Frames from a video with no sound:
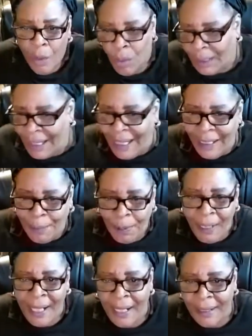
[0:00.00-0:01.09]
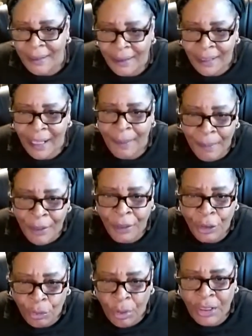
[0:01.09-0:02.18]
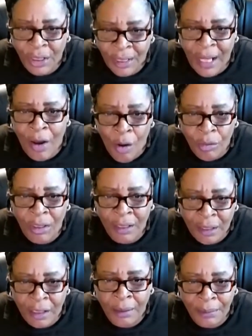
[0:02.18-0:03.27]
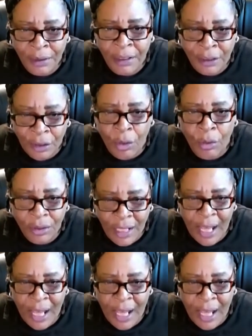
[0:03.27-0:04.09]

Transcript: With these plans, the administration not only thumbs its nose